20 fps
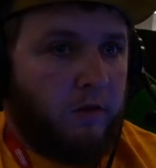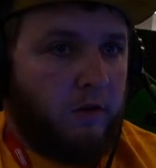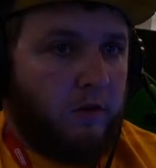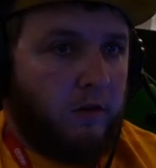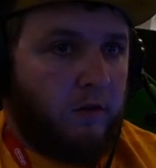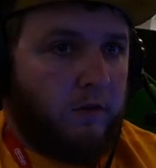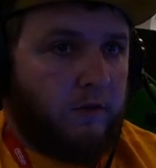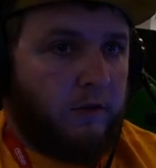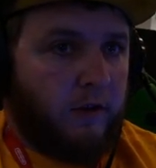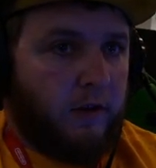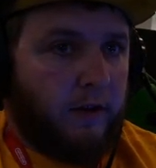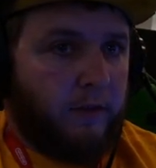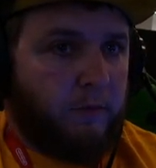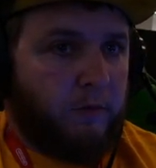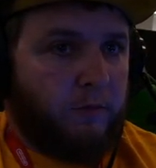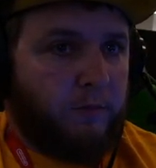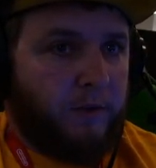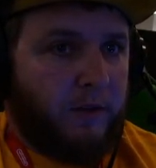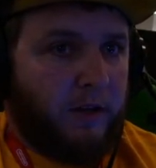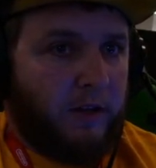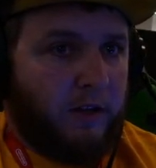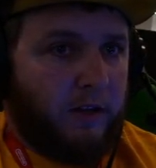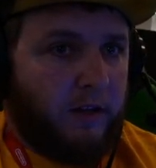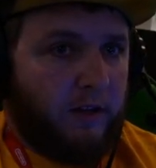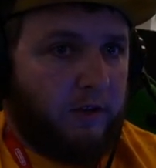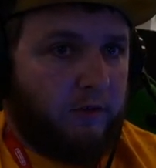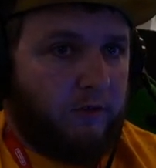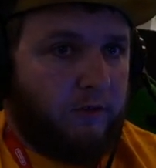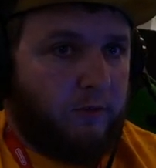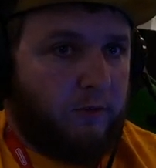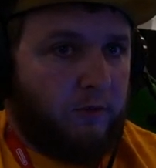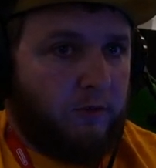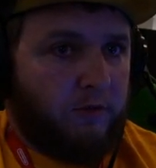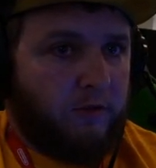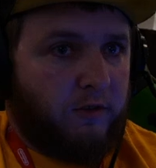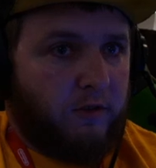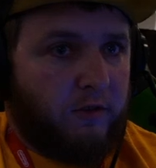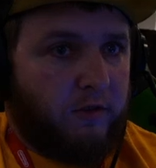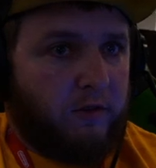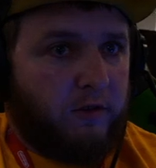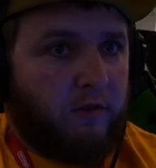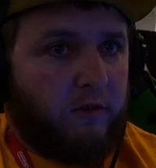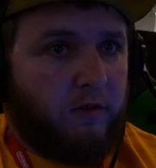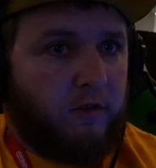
Time will be as soon as the